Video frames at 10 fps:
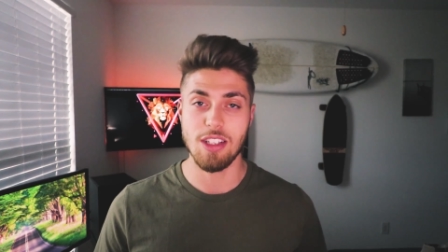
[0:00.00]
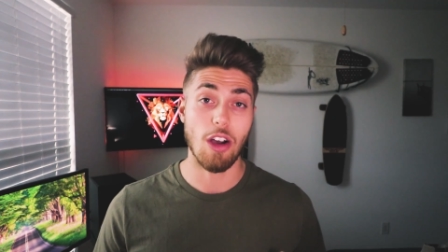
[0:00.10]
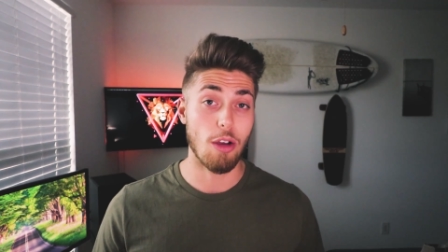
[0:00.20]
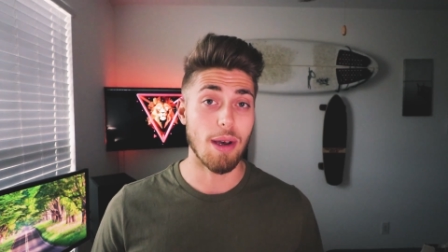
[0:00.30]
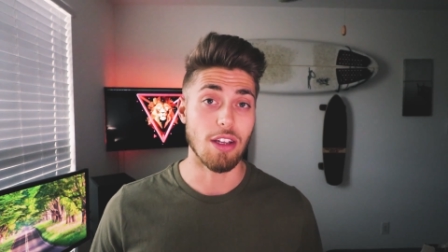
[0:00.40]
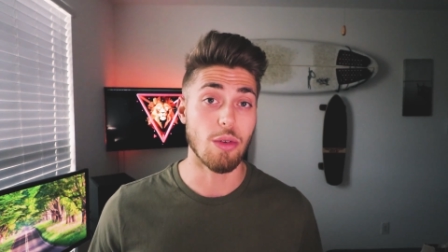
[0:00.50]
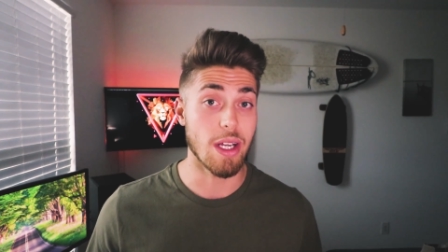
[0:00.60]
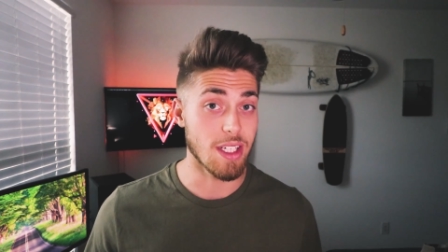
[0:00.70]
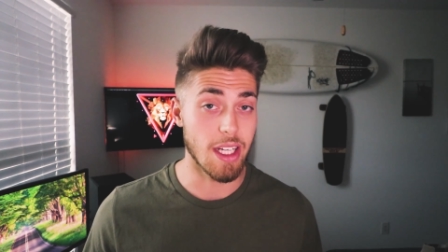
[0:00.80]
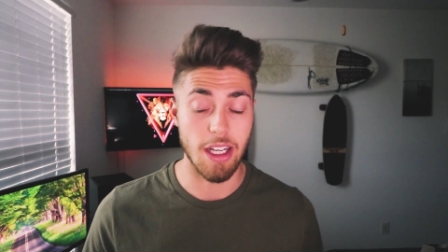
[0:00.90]
I'll talk about the
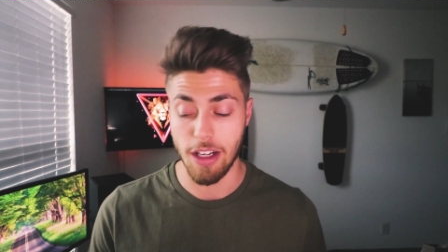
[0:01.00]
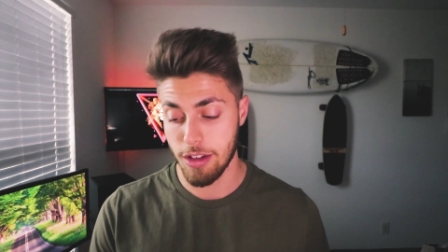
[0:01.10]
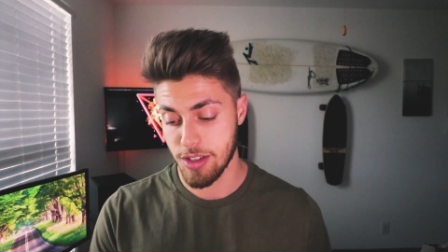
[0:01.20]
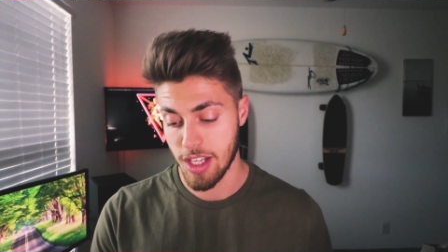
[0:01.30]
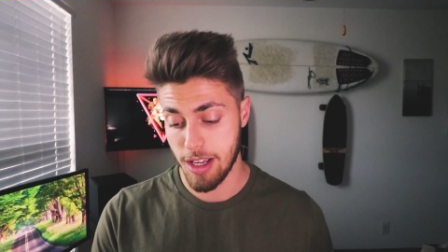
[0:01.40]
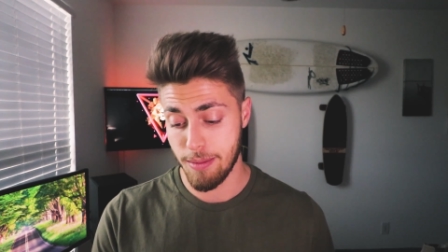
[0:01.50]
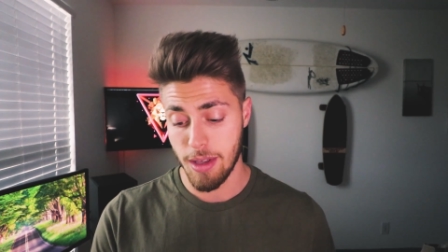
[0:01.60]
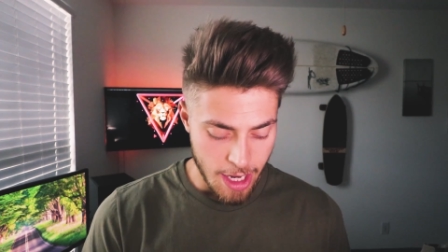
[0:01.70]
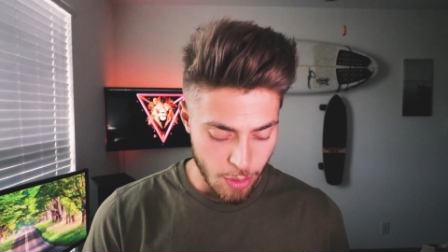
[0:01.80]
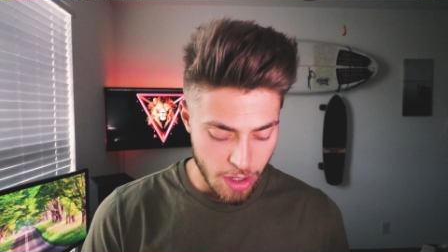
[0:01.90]
Quicksand another time.
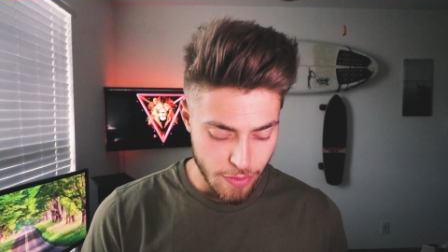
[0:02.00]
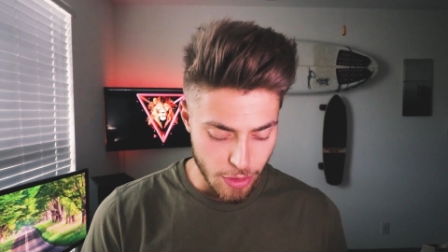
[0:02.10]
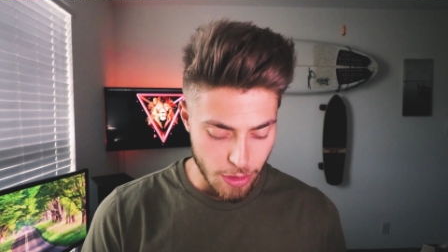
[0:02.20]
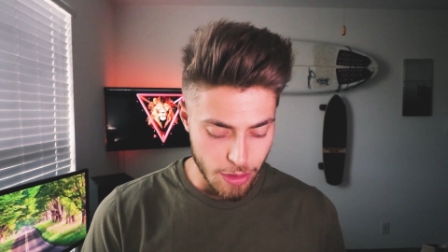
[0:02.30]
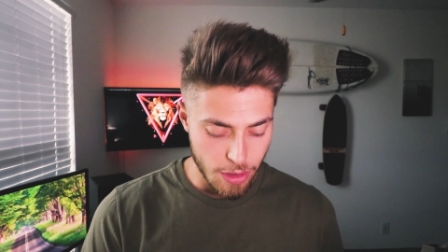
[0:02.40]
However,